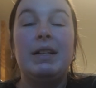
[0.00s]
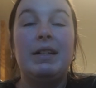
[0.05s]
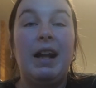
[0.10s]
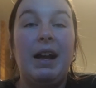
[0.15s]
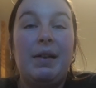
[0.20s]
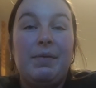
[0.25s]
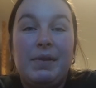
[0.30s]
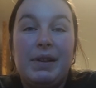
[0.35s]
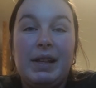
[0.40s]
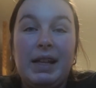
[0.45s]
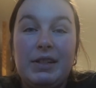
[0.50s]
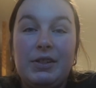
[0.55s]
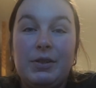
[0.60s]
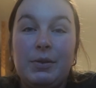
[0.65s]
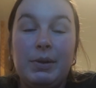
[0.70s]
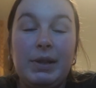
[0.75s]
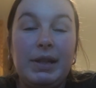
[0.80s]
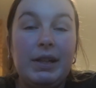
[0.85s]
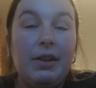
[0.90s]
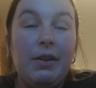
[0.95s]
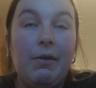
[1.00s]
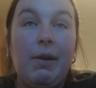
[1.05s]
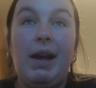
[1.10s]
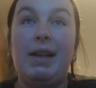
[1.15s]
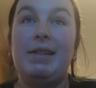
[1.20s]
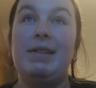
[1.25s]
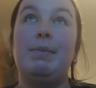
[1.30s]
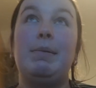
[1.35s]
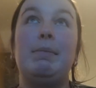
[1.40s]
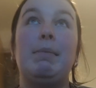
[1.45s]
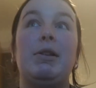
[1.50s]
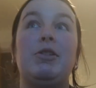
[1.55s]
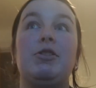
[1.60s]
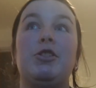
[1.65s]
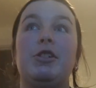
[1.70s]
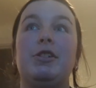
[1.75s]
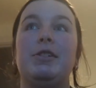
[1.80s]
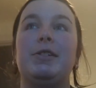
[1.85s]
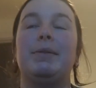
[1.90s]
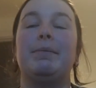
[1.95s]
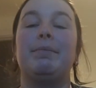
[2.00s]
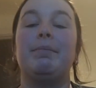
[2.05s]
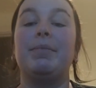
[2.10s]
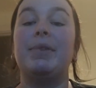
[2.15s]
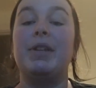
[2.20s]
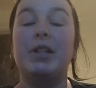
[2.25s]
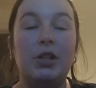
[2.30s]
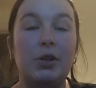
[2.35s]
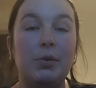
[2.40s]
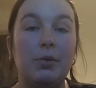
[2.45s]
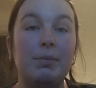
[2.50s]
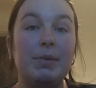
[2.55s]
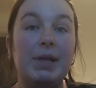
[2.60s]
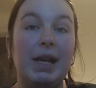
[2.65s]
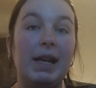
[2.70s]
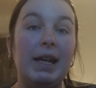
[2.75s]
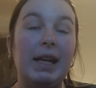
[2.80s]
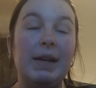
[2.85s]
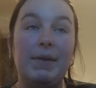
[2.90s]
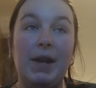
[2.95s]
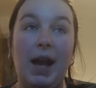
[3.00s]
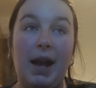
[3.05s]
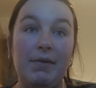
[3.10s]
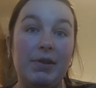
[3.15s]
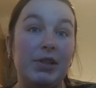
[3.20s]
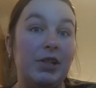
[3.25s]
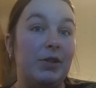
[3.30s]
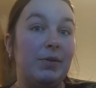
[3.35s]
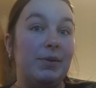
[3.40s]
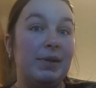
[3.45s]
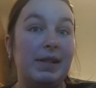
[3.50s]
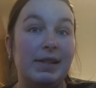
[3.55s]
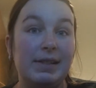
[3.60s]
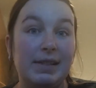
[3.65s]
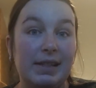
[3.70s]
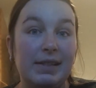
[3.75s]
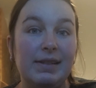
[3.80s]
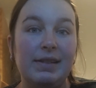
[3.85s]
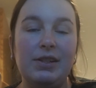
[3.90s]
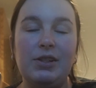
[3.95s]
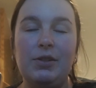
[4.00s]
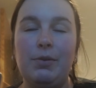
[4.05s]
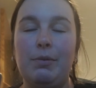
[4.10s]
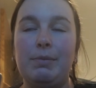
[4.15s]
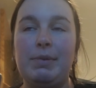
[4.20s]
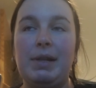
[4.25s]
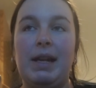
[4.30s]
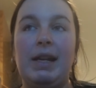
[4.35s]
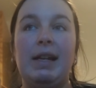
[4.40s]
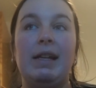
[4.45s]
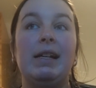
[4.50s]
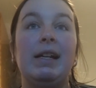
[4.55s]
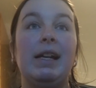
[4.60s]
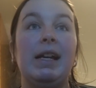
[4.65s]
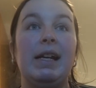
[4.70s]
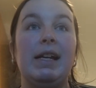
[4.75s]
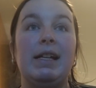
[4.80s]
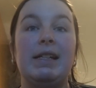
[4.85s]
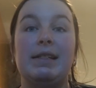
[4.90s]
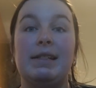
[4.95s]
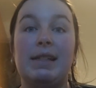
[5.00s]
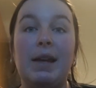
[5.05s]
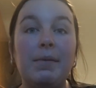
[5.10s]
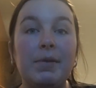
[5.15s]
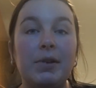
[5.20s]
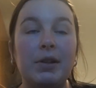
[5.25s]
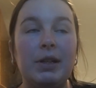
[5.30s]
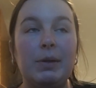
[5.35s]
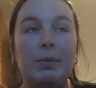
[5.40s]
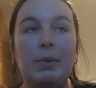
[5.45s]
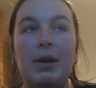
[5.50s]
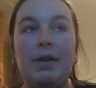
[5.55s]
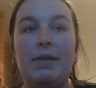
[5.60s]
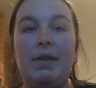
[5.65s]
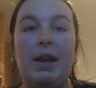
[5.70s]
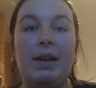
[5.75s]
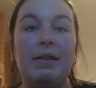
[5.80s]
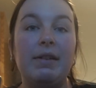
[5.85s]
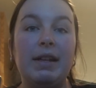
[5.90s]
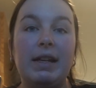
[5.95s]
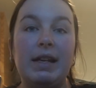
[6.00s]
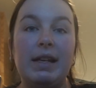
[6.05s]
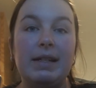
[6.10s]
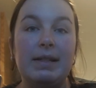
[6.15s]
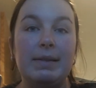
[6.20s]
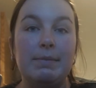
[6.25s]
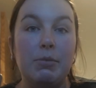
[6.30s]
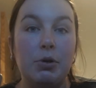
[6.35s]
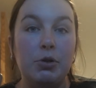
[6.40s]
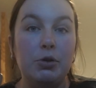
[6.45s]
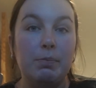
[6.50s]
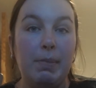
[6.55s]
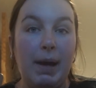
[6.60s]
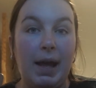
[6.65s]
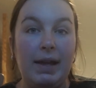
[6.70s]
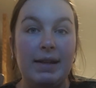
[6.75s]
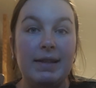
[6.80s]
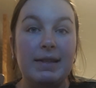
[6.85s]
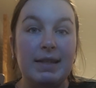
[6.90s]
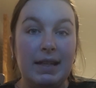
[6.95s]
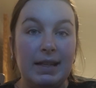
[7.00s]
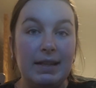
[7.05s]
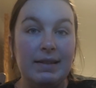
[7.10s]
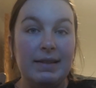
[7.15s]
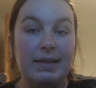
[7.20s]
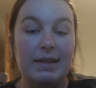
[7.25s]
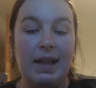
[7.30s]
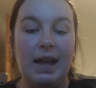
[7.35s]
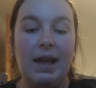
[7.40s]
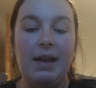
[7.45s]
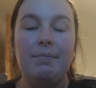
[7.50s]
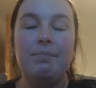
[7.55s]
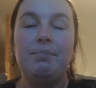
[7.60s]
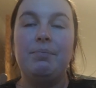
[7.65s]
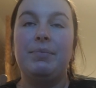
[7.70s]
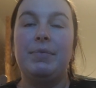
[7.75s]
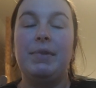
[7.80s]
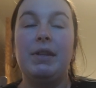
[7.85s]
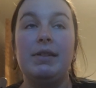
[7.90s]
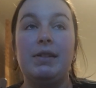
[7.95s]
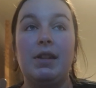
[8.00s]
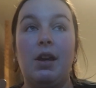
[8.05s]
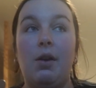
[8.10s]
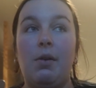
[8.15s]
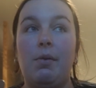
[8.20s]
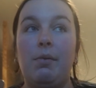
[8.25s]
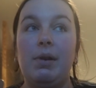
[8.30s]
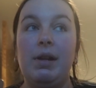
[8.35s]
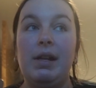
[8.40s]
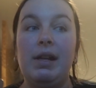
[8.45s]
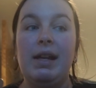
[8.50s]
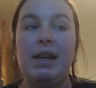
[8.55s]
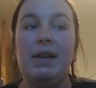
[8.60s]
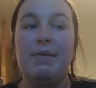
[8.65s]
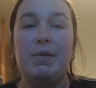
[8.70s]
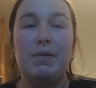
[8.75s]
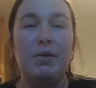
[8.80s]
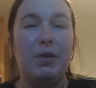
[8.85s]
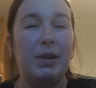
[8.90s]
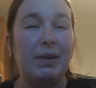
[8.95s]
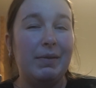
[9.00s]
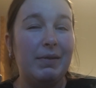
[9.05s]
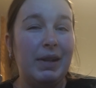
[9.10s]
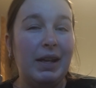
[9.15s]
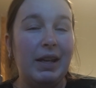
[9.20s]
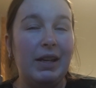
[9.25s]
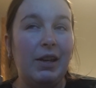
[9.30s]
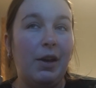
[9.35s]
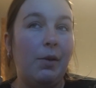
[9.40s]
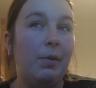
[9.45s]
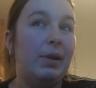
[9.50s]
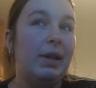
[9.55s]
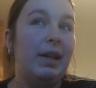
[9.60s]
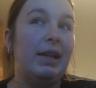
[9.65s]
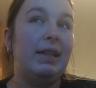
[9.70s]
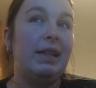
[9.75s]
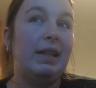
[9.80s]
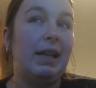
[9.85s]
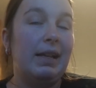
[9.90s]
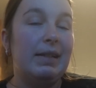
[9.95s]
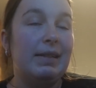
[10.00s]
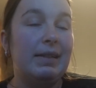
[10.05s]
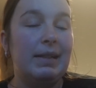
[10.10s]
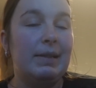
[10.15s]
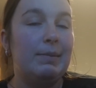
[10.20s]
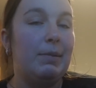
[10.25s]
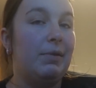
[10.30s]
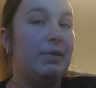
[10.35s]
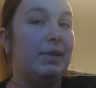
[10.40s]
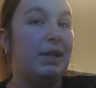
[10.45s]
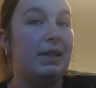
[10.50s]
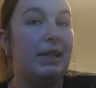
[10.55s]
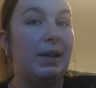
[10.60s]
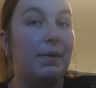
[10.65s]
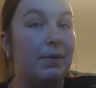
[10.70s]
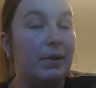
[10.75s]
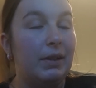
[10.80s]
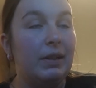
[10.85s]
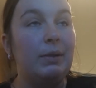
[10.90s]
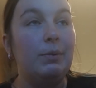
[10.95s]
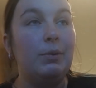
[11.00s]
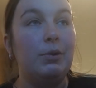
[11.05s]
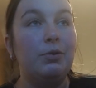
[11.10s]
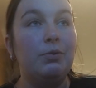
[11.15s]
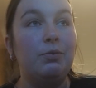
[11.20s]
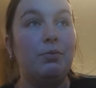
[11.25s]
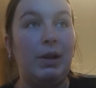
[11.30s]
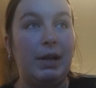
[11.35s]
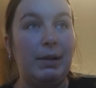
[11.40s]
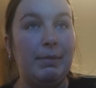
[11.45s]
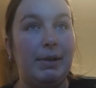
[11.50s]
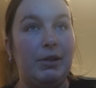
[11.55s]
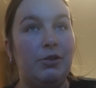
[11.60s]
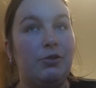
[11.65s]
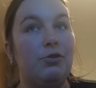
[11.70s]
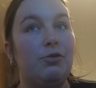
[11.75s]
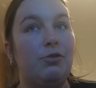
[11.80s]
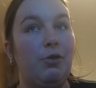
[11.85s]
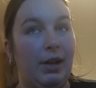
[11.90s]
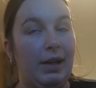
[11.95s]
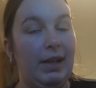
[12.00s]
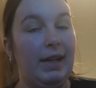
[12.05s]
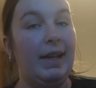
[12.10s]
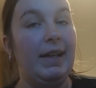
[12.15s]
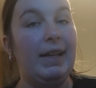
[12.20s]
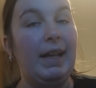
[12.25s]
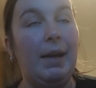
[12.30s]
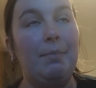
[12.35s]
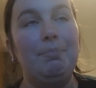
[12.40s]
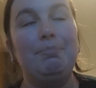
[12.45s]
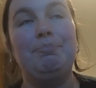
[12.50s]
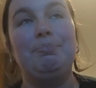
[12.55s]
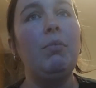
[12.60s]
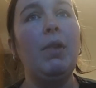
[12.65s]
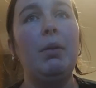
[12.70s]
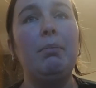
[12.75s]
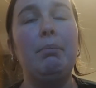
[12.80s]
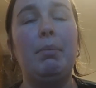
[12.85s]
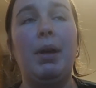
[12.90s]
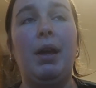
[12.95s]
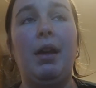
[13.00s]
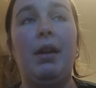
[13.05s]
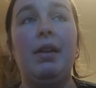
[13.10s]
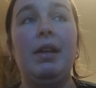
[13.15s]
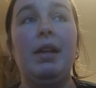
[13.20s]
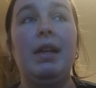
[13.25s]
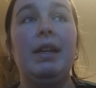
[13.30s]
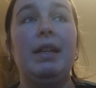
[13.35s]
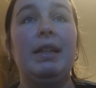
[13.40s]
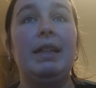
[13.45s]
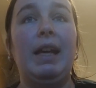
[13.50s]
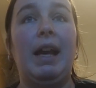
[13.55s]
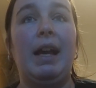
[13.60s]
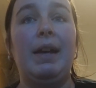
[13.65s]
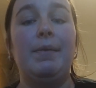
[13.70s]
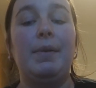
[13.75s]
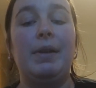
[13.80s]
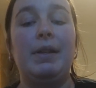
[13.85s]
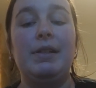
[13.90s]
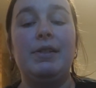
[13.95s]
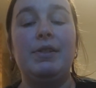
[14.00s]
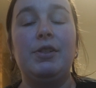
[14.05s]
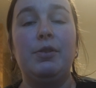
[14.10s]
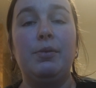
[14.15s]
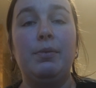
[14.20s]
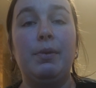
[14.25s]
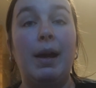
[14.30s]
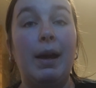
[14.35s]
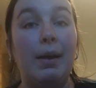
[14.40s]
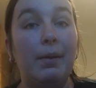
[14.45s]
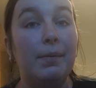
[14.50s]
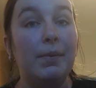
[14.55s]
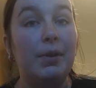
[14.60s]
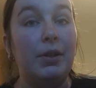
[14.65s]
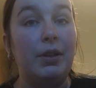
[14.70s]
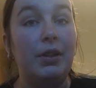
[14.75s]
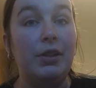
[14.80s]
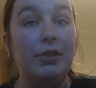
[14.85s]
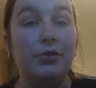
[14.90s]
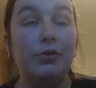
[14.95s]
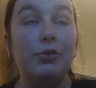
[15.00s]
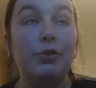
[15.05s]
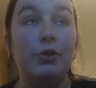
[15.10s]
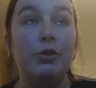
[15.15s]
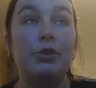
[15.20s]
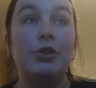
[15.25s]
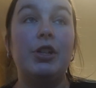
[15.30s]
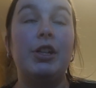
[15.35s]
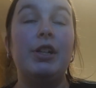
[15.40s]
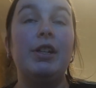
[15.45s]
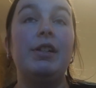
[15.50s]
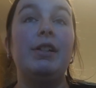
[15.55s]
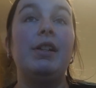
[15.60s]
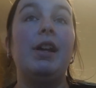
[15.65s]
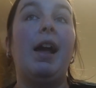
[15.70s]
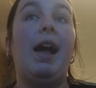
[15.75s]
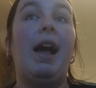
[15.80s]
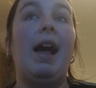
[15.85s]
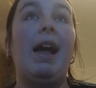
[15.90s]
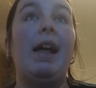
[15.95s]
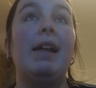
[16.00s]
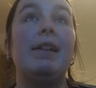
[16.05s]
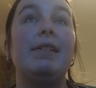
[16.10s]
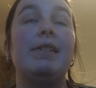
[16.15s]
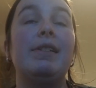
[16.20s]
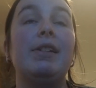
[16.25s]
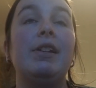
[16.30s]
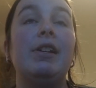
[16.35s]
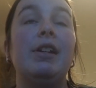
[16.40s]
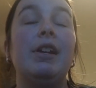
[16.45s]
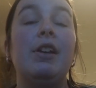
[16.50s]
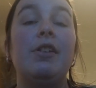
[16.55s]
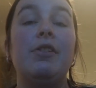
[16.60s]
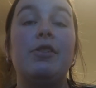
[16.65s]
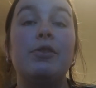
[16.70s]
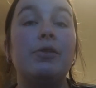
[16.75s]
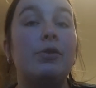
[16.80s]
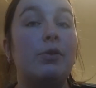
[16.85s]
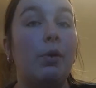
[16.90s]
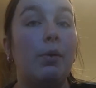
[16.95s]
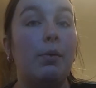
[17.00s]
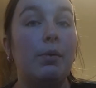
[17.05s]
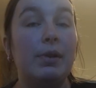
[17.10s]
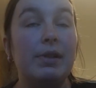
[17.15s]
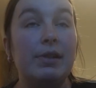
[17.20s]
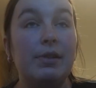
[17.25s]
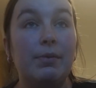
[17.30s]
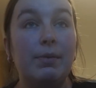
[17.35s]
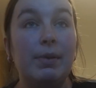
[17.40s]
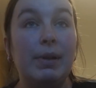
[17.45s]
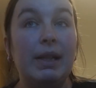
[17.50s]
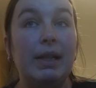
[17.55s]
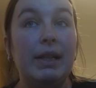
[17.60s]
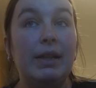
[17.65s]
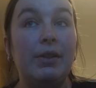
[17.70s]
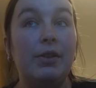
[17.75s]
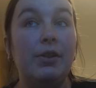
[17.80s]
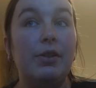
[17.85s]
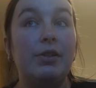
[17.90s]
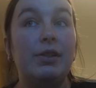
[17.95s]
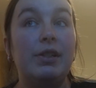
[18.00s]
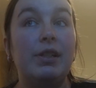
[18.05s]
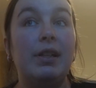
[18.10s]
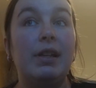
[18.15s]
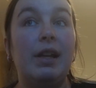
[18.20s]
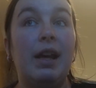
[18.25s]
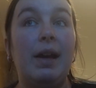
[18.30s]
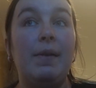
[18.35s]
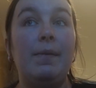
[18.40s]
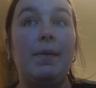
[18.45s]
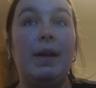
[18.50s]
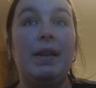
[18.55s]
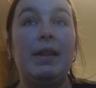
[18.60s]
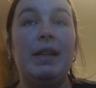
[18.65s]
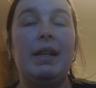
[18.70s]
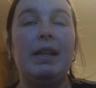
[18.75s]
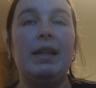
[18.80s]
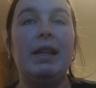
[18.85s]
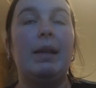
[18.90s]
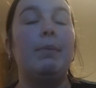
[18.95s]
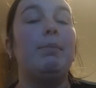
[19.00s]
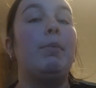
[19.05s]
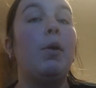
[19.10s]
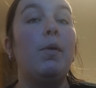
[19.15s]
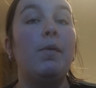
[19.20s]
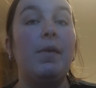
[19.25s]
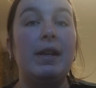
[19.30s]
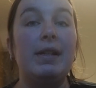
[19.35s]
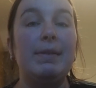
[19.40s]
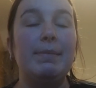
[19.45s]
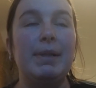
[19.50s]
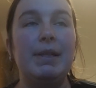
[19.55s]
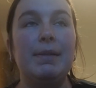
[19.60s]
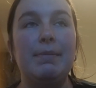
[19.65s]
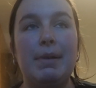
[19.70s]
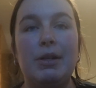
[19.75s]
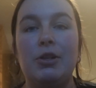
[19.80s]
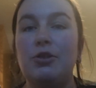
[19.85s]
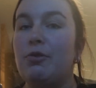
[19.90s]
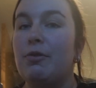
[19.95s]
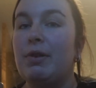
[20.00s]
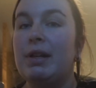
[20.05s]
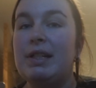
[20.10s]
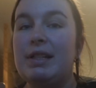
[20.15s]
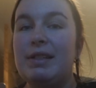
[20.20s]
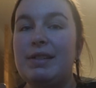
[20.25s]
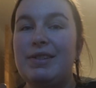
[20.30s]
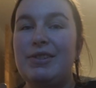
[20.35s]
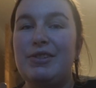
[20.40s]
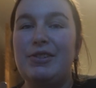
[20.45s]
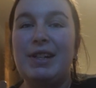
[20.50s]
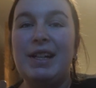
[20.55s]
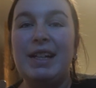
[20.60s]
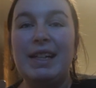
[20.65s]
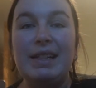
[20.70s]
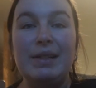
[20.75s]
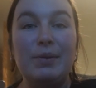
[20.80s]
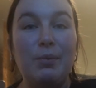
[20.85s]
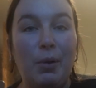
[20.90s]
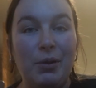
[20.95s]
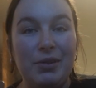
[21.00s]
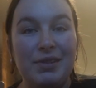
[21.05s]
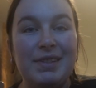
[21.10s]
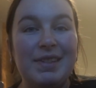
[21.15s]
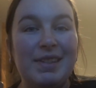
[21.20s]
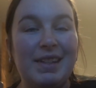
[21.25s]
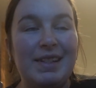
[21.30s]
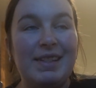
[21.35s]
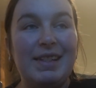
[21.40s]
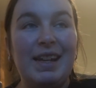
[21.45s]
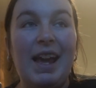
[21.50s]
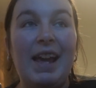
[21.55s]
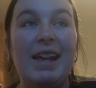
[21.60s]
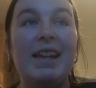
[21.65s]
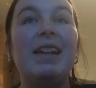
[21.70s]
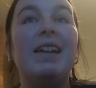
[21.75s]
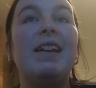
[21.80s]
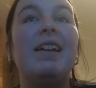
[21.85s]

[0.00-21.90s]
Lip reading: I feel like Duolingo has to be mentioned. The new update, if you haven't used it since the new update, it's definitely worth it. I think it is much better since that. So if you've not given it a go in like the last 6 months, I definitely would recommend trying it again. But yeah, I find it super helpful and structured, and the stories are really good. I find that it like motivates me to make sure I study at least once a day.